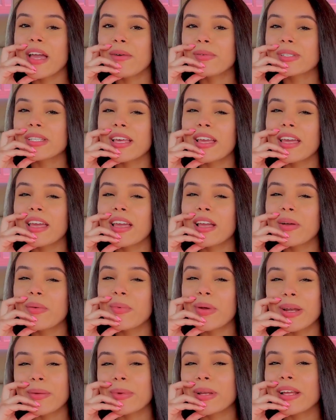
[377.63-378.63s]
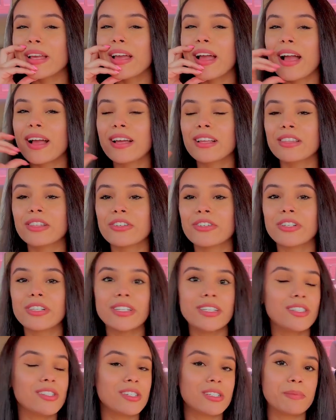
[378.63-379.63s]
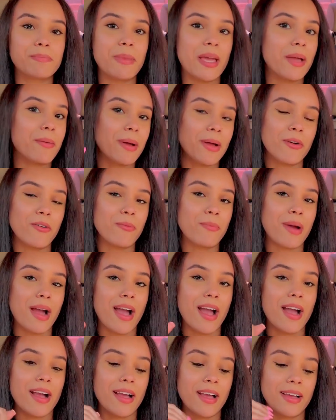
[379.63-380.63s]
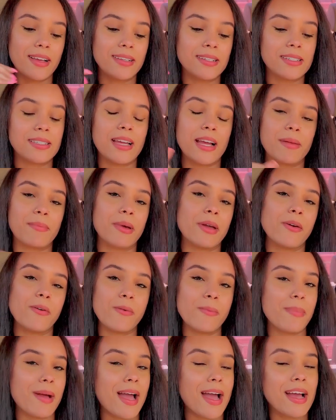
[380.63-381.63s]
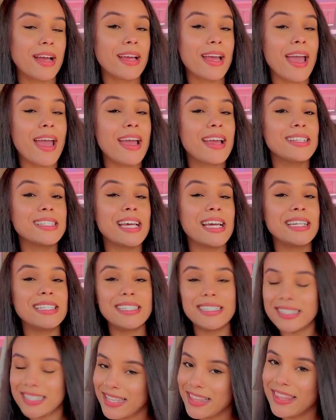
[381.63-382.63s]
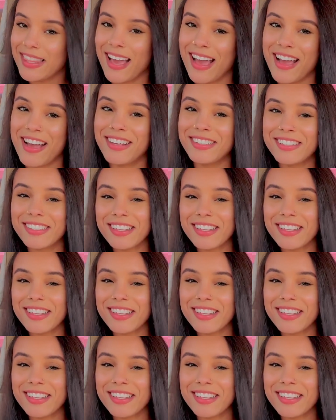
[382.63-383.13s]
I was like, wait a minute, I could literally just make my own bag. I could design my own bag, and I did that.